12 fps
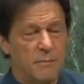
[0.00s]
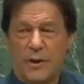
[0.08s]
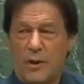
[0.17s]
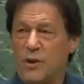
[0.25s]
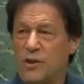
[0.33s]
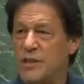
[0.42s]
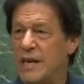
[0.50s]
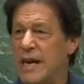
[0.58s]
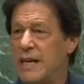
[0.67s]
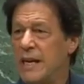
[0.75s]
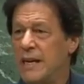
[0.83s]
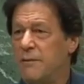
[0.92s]
Because the
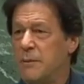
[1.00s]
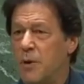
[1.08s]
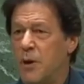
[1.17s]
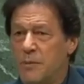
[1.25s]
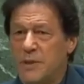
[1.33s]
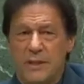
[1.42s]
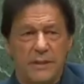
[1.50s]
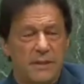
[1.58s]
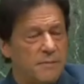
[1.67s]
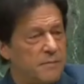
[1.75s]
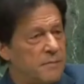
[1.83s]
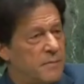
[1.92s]
9/11
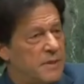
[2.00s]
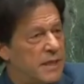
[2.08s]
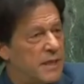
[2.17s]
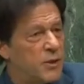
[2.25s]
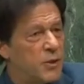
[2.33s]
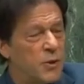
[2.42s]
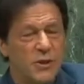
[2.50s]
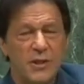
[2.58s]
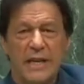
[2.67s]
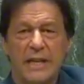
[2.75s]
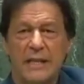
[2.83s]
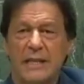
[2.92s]
bombers did a
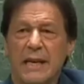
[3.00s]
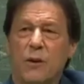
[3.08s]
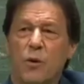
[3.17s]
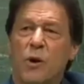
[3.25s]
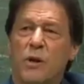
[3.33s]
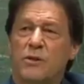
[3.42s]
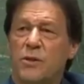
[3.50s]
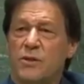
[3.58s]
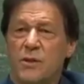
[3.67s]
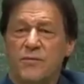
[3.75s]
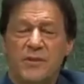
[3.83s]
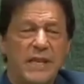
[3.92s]
suicide attack, all
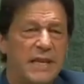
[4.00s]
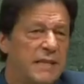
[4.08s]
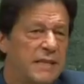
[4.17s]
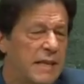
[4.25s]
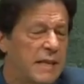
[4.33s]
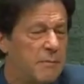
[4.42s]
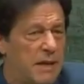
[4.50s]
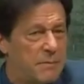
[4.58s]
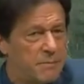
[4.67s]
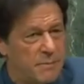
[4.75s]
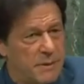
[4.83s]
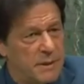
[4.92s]
sorts of theories came
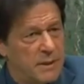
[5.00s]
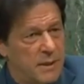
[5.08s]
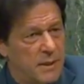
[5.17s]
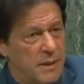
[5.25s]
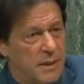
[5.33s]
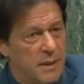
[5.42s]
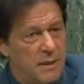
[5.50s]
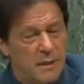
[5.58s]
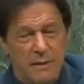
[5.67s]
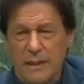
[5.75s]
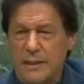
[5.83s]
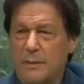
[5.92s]
up
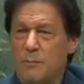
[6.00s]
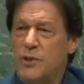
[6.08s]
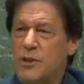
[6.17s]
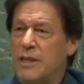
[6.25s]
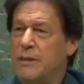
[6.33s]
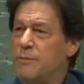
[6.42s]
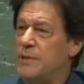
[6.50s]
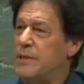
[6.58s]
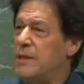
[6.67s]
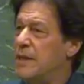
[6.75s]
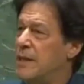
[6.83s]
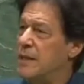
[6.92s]
that the Muslims
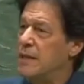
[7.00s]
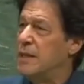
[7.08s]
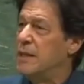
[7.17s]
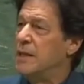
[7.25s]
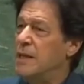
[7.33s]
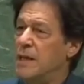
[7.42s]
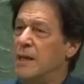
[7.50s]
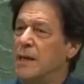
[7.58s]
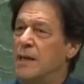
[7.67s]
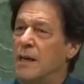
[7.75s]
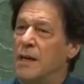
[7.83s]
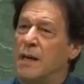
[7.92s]
are
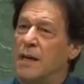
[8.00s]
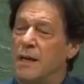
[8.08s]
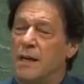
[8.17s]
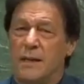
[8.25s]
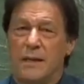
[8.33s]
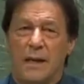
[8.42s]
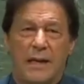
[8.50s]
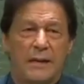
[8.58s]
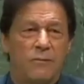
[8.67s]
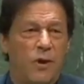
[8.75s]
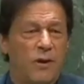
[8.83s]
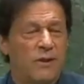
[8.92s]

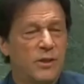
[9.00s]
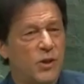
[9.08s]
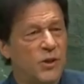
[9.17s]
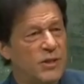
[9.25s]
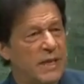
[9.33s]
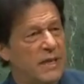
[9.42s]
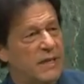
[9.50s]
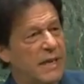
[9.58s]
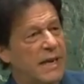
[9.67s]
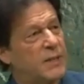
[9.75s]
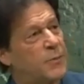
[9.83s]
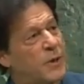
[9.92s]
involved in suicide
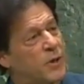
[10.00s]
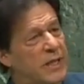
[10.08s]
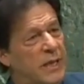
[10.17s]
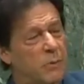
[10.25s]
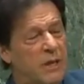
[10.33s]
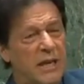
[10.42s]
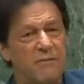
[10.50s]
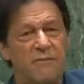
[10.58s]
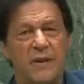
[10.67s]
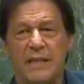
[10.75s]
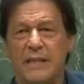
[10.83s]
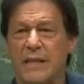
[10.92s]
attacks because they will get
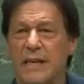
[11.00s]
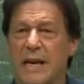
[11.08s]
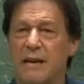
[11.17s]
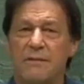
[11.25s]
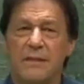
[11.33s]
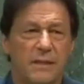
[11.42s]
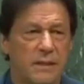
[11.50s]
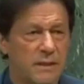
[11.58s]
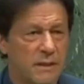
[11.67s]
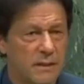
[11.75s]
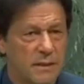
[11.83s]
virgin in heavens.